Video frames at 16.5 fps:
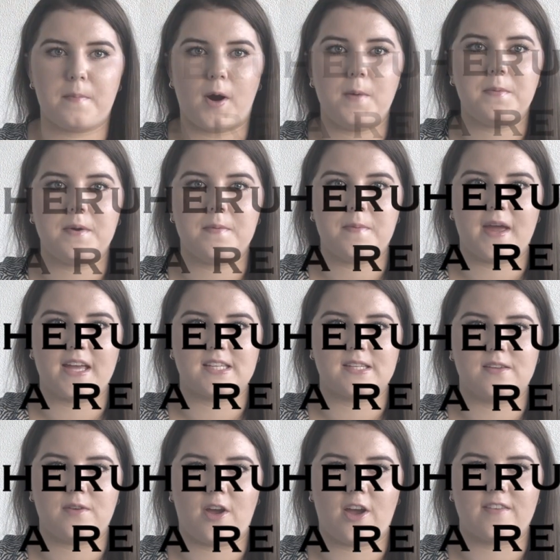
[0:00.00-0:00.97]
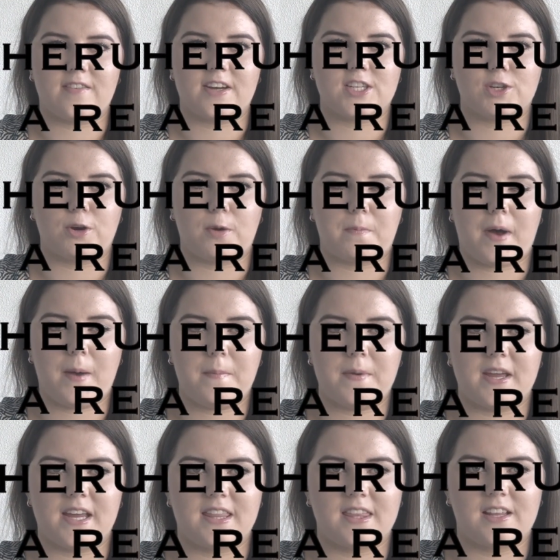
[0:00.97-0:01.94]
"A cherub's face, a
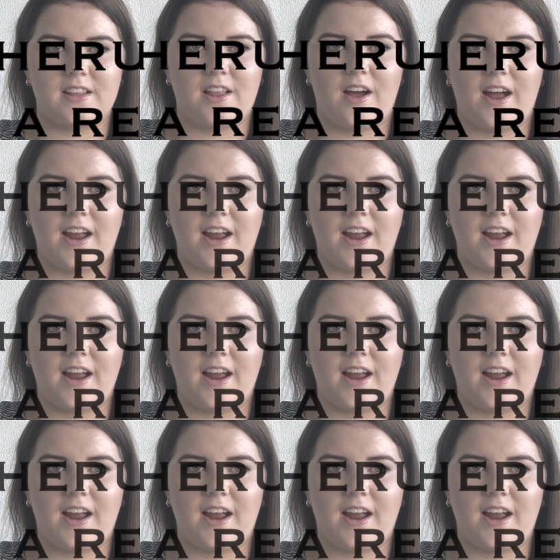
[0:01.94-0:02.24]
reptile all the